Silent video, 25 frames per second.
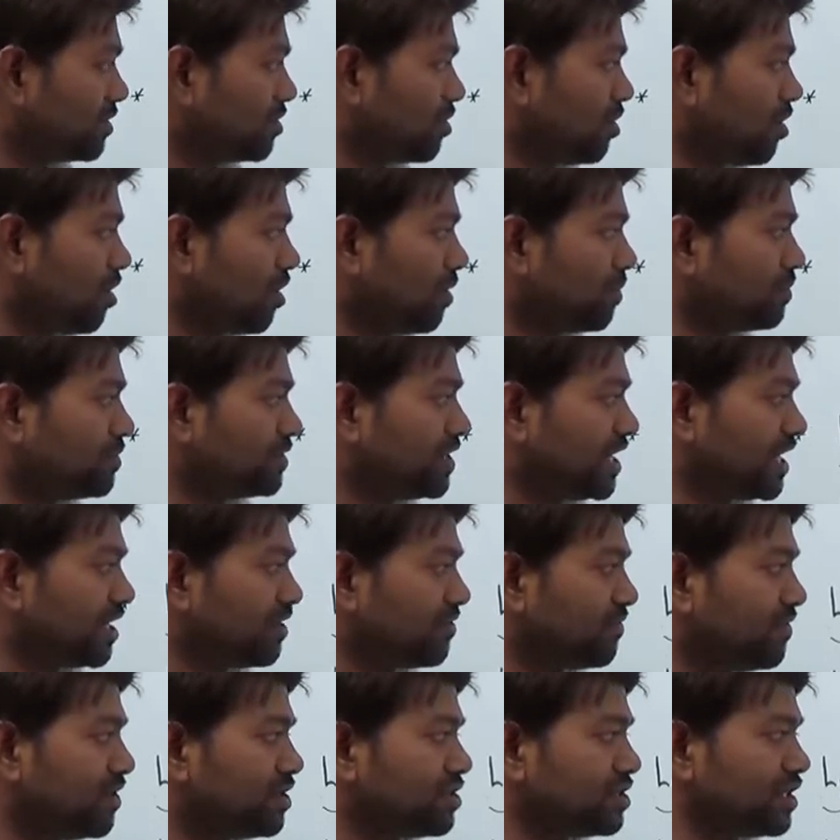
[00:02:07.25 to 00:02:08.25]
the
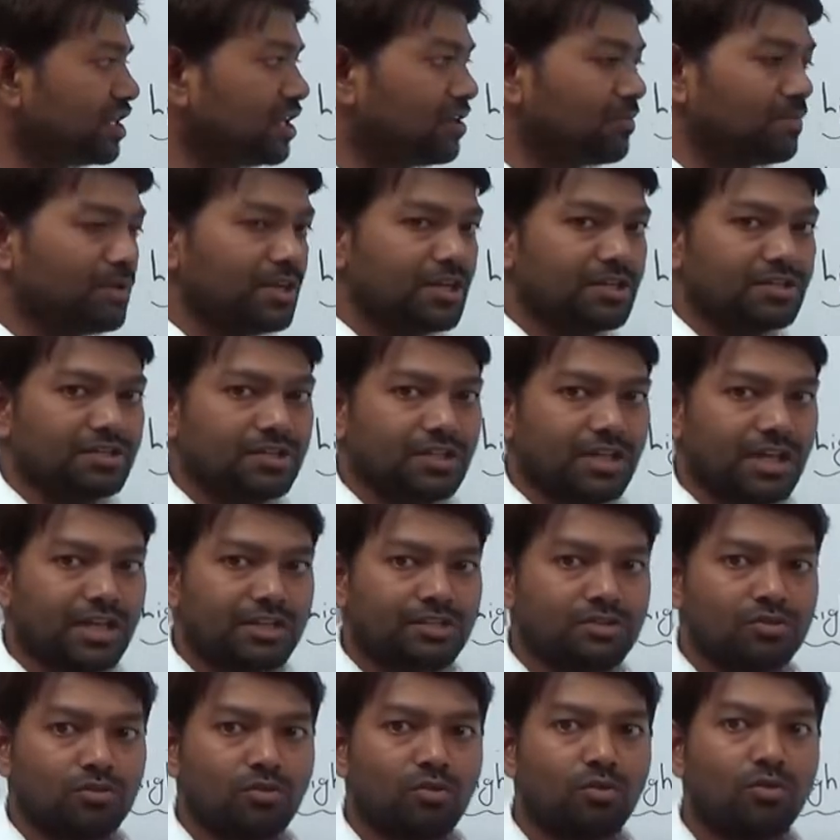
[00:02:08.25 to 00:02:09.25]
object which emits
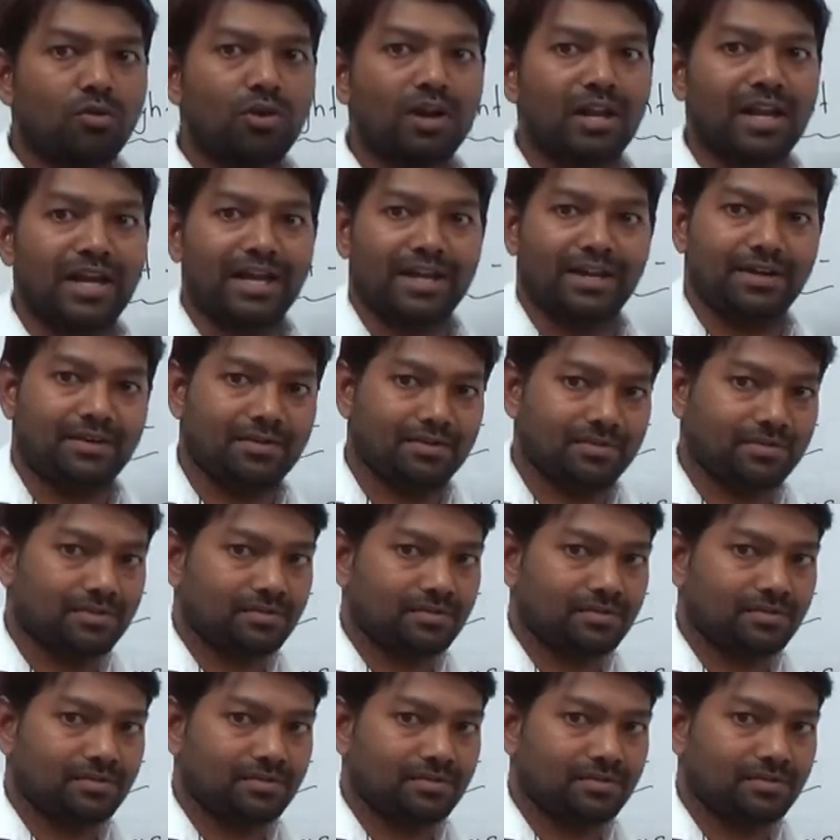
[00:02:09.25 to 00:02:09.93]
its own light.